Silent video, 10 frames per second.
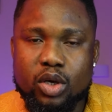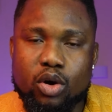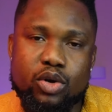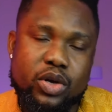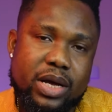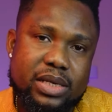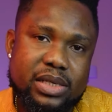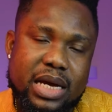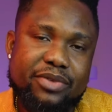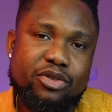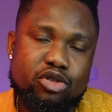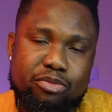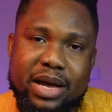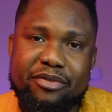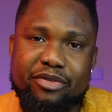Or you can search for
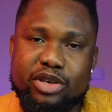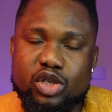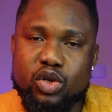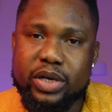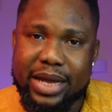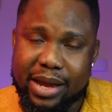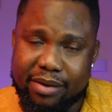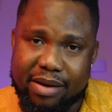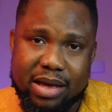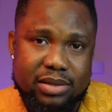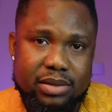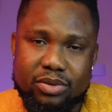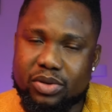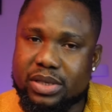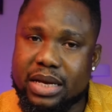Dubai free zone areas.
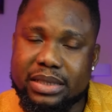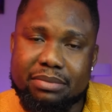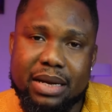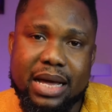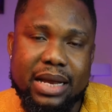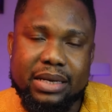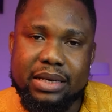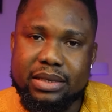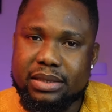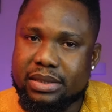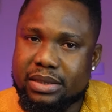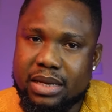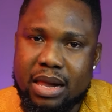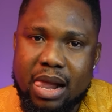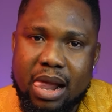Those are Jebel Ali's
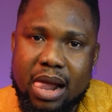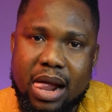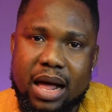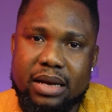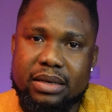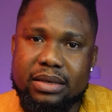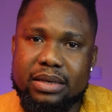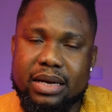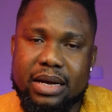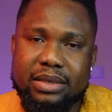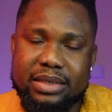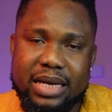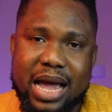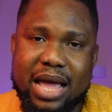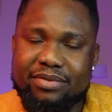and uh,
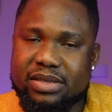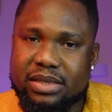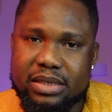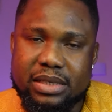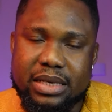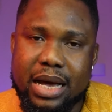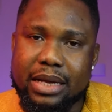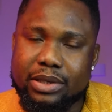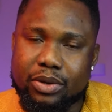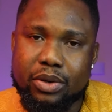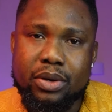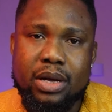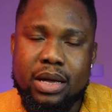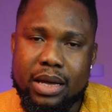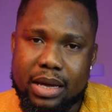DIFC and all.
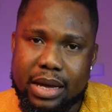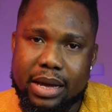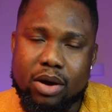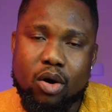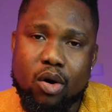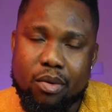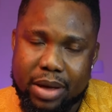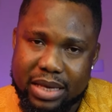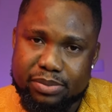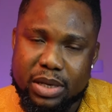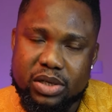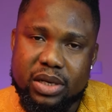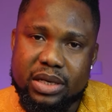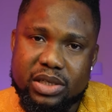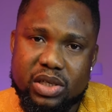Uh, or
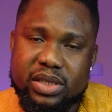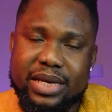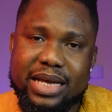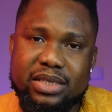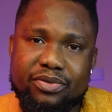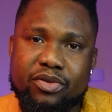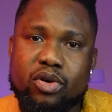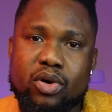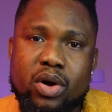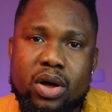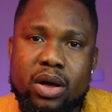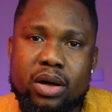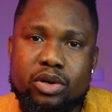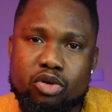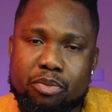especially search for
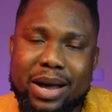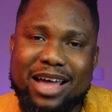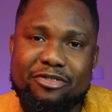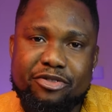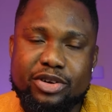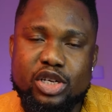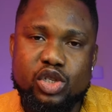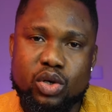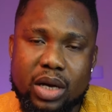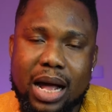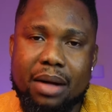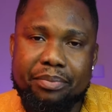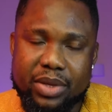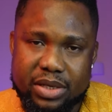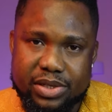Dubai Free Zone
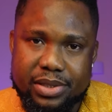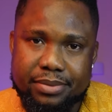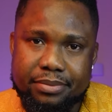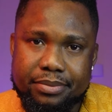companies.